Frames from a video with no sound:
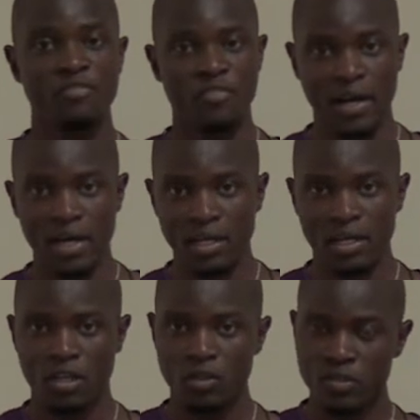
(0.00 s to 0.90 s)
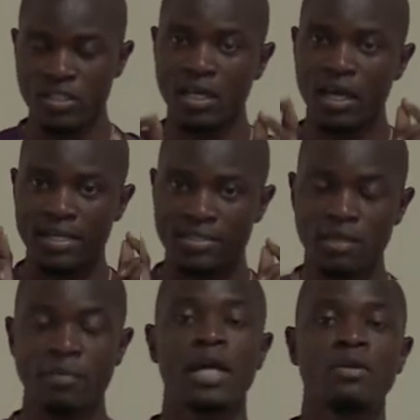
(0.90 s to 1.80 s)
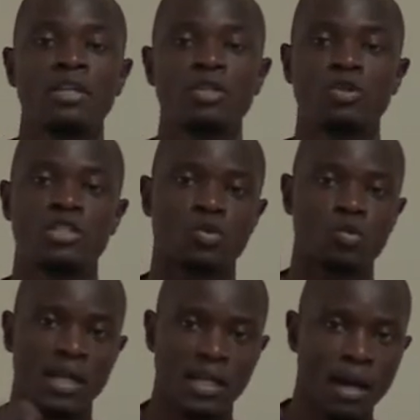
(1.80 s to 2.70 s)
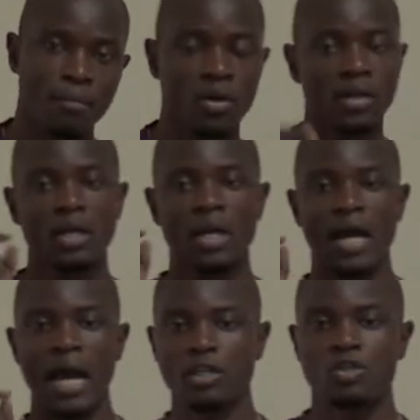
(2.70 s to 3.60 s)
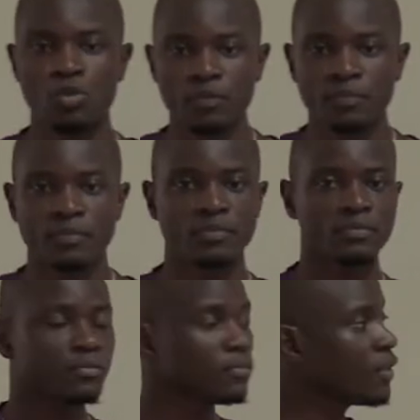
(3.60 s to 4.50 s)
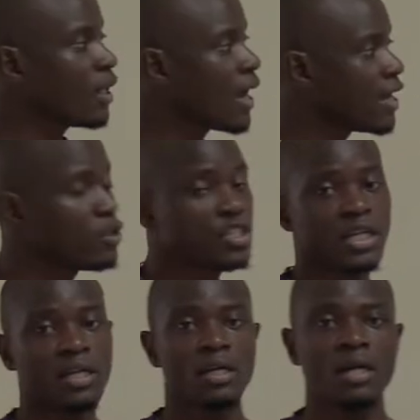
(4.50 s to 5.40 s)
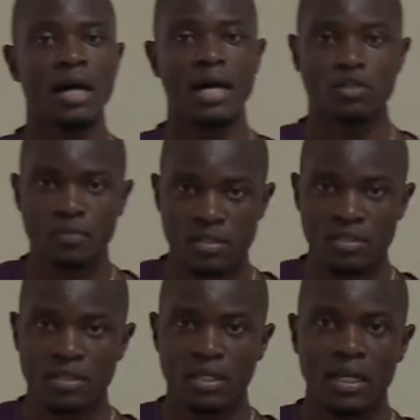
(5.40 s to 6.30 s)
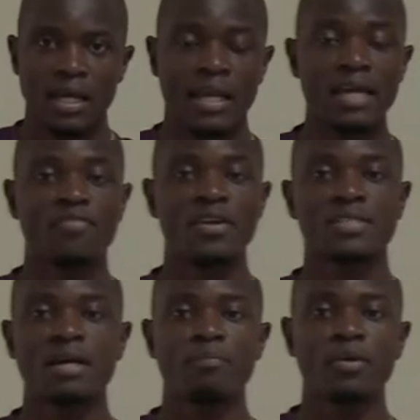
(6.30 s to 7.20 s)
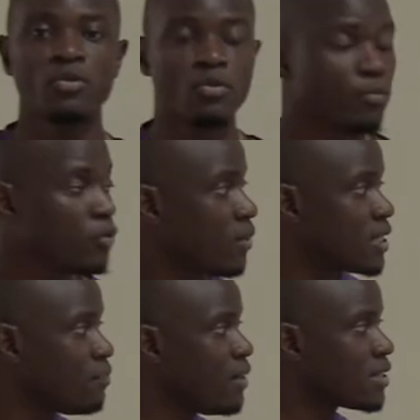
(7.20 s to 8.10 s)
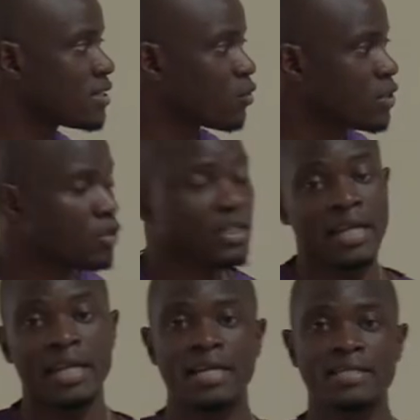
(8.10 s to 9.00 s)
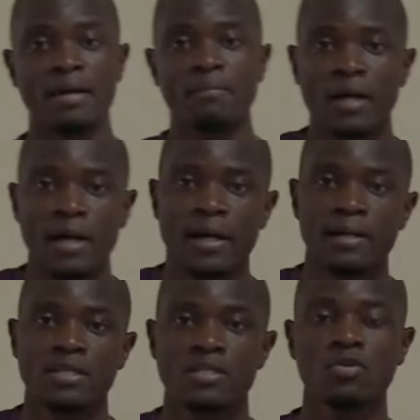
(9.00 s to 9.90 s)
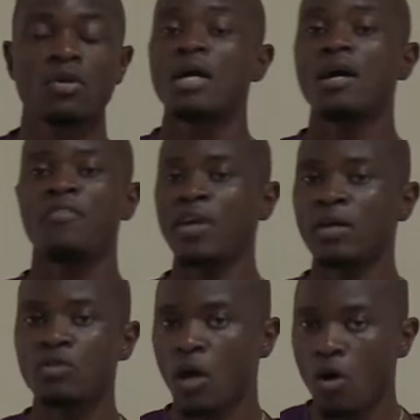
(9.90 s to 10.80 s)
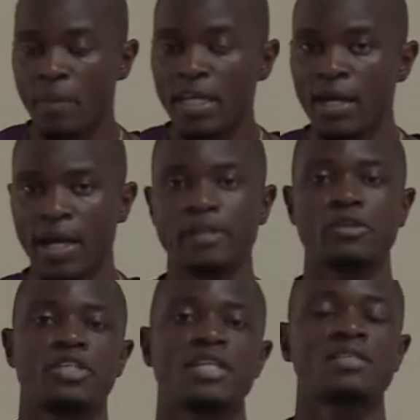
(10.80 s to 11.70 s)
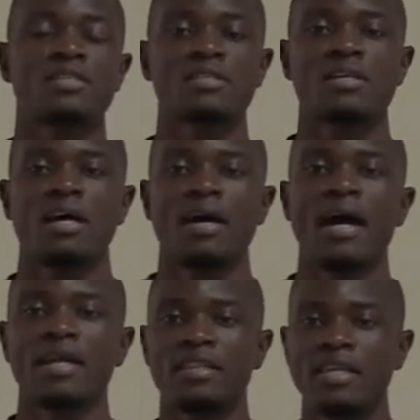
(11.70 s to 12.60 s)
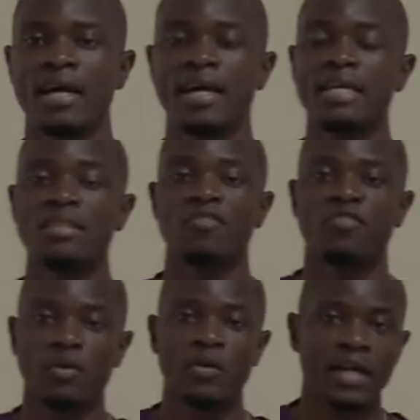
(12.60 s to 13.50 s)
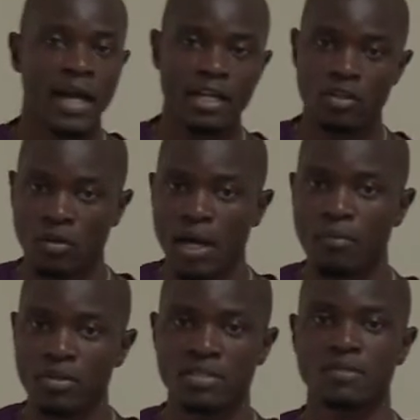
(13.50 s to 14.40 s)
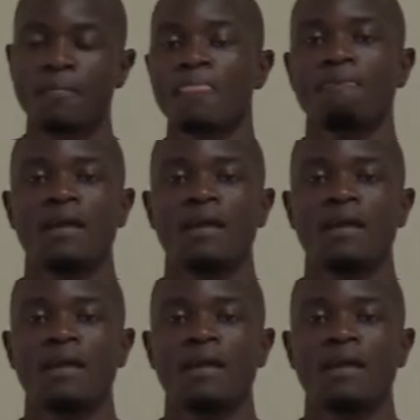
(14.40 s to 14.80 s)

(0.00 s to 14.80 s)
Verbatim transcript: differ using a similar unit, which is 1 carbon and 2 hydrogen atoms. Like for example, you might be asked a question in an exam. So find out how many hydrogens are there in the following hydrocarbons.